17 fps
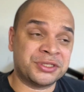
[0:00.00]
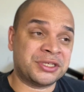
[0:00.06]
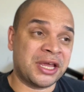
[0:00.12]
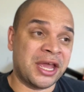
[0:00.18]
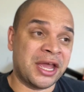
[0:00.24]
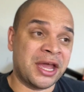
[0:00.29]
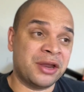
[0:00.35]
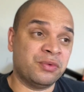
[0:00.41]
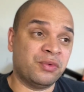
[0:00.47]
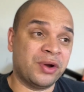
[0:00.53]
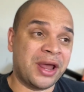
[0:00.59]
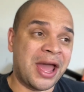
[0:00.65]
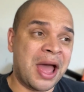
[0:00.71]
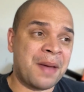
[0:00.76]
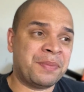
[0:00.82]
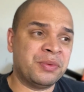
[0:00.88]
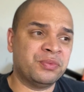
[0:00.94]
and what
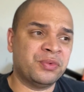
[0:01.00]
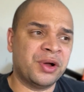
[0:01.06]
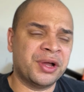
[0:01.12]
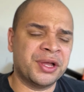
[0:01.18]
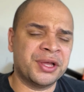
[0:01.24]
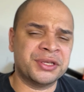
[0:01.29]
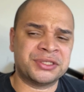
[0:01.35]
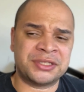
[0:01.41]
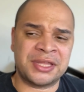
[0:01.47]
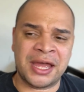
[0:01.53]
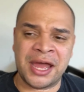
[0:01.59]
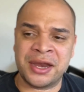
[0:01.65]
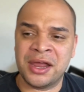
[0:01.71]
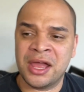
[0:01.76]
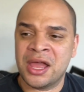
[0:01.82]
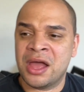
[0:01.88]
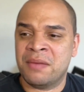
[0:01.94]
happened was
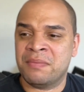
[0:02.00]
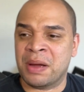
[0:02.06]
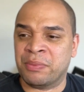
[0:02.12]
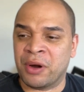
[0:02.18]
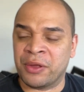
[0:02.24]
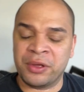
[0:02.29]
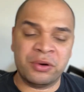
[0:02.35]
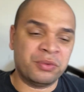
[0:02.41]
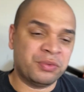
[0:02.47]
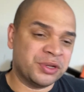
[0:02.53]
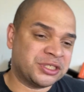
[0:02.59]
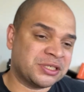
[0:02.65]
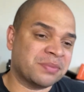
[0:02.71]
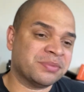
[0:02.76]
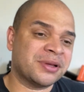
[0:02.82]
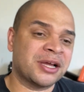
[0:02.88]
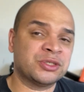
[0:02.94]
that my brother would
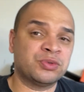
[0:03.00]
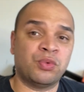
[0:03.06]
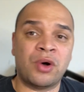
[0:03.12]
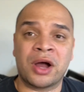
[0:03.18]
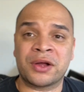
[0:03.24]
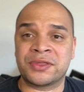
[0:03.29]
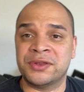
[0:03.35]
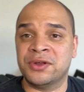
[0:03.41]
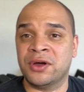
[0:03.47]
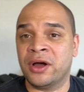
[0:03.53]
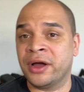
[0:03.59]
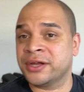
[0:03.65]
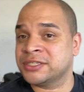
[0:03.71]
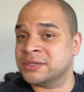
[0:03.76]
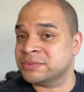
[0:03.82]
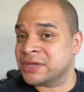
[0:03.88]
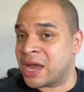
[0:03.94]
sometimes walk the dog,
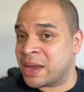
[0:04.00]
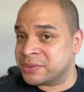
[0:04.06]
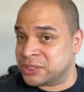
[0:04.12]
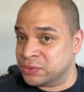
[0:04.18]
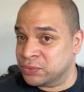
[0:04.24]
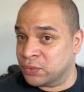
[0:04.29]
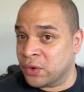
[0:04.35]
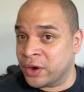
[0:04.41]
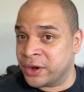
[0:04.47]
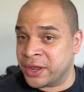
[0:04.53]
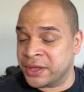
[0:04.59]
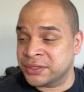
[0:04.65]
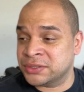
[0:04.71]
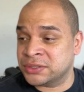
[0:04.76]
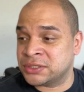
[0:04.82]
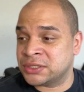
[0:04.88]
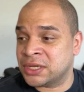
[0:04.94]
sometimes he
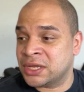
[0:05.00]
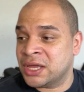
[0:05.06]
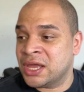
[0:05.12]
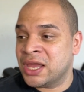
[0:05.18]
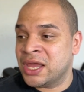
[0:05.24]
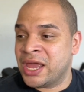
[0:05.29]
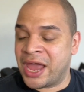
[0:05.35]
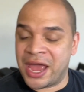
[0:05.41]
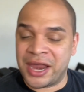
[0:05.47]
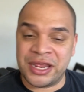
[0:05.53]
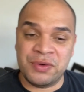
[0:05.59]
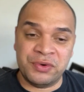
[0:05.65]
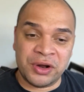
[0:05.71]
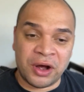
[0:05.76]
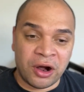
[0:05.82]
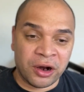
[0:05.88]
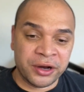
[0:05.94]
wouldn't, and he would
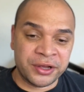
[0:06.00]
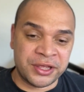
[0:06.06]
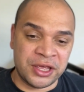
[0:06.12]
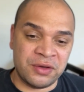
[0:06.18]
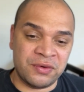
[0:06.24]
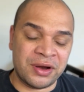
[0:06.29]
argue.